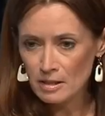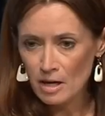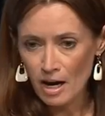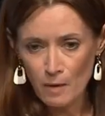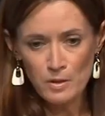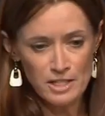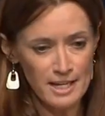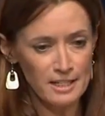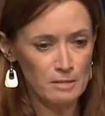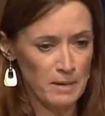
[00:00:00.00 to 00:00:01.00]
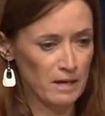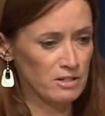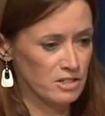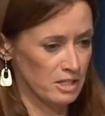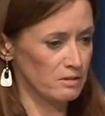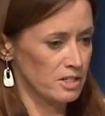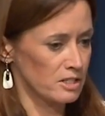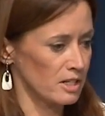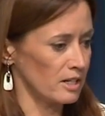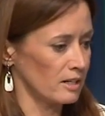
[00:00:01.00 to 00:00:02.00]
I would take it about as
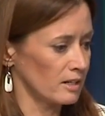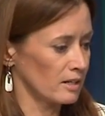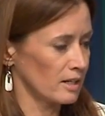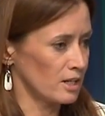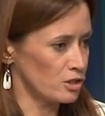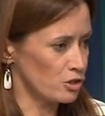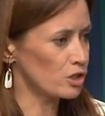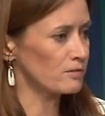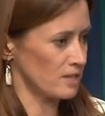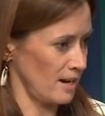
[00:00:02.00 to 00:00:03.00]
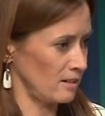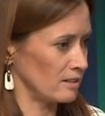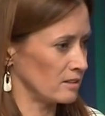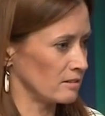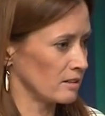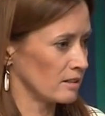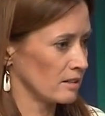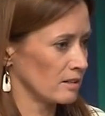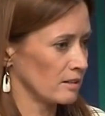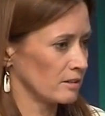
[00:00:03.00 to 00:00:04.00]
seriously as you should have taken
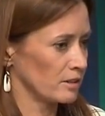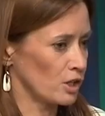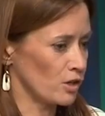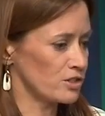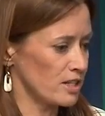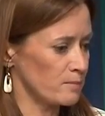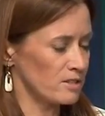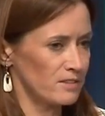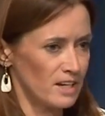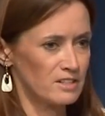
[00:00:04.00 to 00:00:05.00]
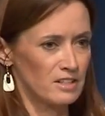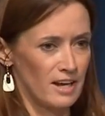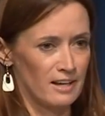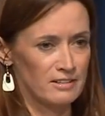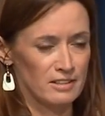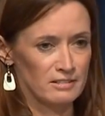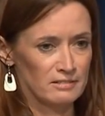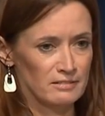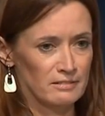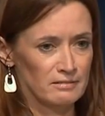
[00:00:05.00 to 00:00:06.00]
the concept of the internet
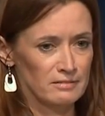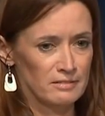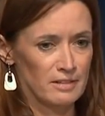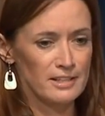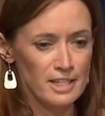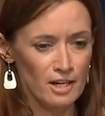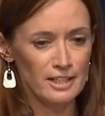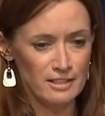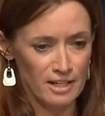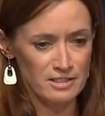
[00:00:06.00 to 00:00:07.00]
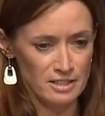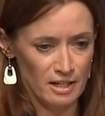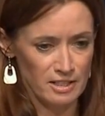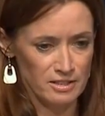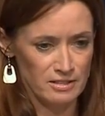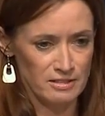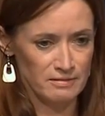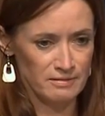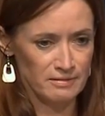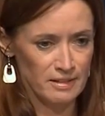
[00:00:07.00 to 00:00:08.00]
in the early 1990s.
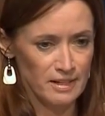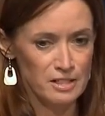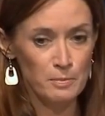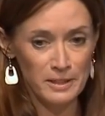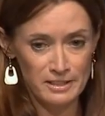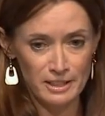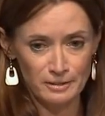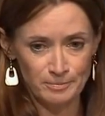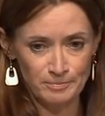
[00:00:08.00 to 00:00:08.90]
It's a big deal.